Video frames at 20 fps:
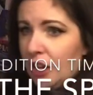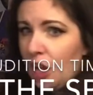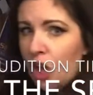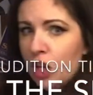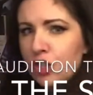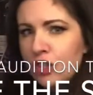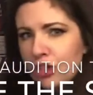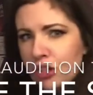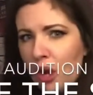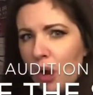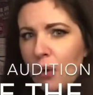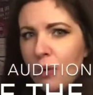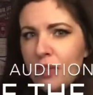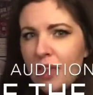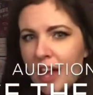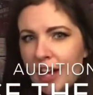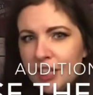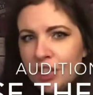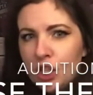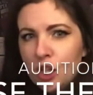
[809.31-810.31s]
Show
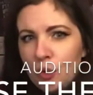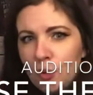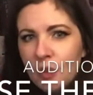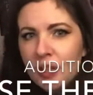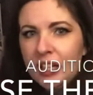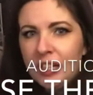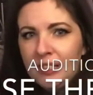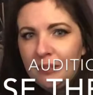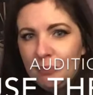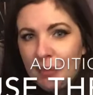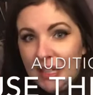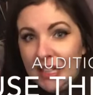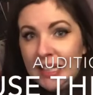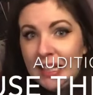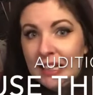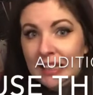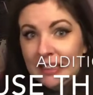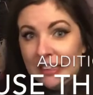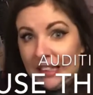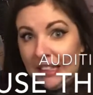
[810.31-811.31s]
that you can be a
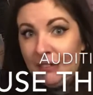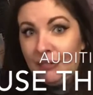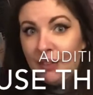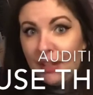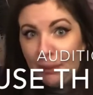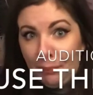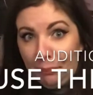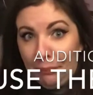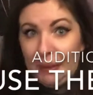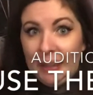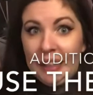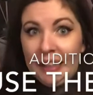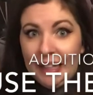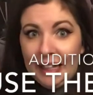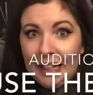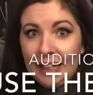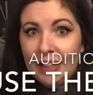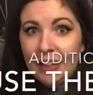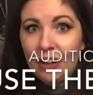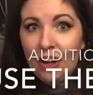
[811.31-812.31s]
living
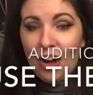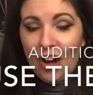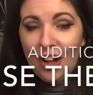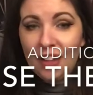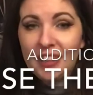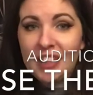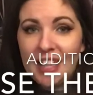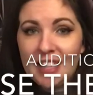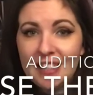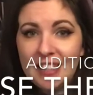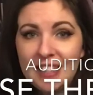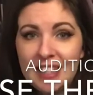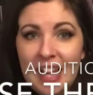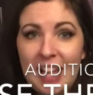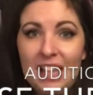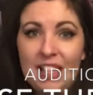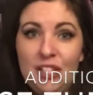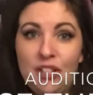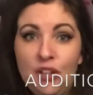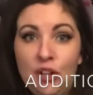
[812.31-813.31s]
being on that
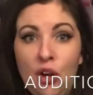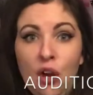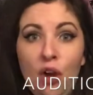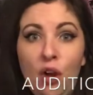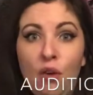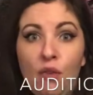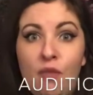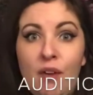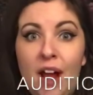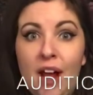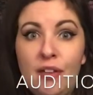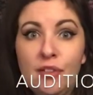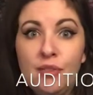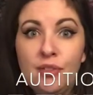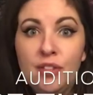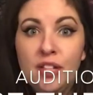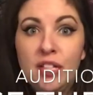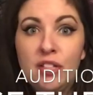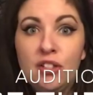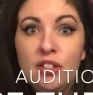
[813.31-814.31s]
stage rather
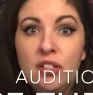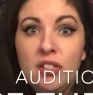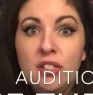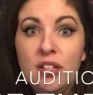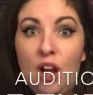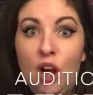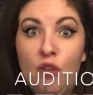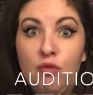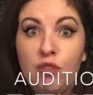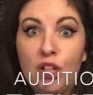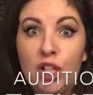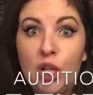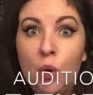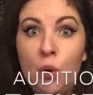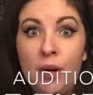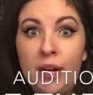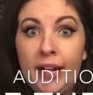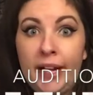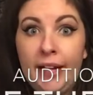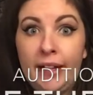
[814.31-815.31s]
than just a
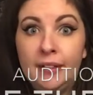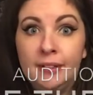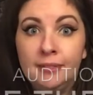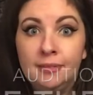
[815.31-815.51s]
recording.